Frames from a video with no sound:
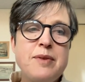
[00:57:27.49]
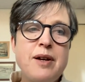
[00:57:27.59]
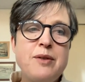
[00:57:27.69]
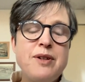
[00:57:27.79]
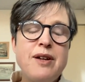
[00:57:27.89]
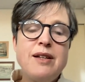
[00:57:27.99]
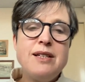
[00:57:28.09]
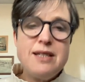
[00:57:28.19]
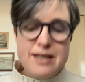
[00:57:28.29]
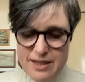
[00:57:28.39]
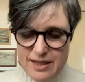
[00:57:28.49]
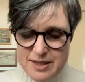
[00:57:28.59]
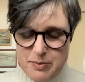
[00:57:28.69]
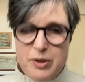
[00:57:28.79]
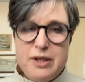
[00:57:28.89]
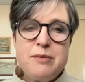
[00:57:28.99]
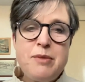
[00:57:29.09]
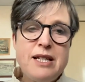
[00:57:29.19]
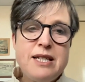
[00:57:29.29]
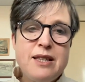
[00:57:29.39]
and, and it's, it's pretty
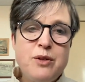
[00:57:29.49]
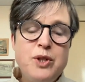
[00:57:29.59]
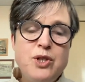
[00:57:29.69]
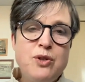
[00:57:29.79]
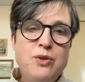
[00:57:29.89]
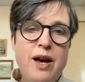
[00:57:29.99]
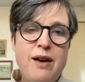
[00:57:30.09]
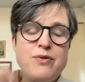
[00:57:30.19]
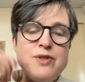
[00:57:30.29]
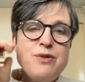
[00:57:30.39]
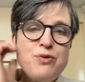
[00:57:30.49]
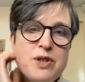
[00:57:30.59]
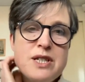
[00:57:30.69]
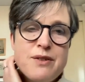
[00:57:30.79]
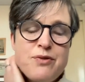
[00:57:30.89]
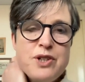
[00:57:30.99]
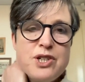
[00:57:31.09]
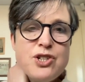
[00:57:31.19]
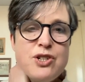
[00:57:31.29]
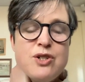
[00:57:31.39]
amazing that we do have different
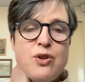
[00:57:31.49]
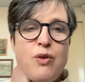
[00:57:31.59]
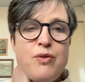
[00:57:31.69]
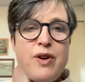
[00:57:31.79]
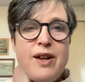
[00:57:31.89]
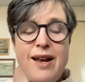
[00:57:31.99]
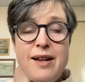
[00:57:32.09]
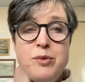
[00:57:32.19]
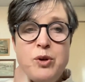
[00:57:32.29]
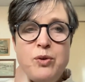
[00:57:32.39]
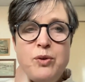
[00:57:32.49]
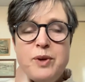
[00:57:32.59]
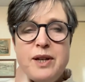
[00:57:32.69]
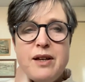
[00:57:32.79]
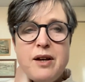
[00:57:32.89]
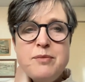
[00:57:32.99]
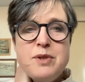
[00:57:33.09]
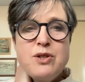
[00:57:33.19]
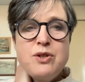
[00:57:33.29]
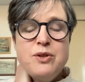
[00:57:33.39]
definitions of an animal when it
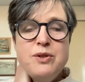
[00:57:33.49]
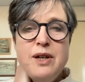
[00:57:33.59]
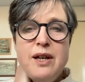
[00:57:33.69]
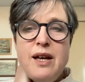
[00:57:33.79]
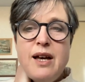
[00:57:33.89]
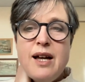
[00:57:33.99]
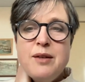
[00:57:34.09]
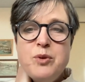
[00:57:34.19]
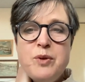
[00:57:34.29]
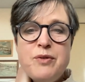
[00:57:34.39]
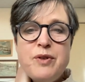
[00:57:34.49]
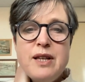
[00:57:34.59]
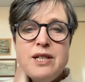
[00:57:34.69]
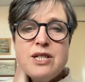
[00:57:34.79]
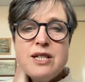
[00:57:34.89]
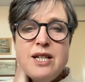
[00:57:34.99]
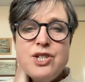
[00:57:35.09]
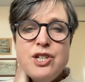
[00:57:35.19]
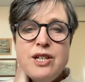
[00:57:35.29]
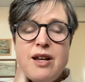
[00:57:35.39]
comes to animal welfare
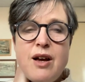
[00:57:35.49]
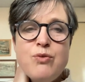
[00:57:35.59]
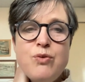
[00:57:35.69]
legislation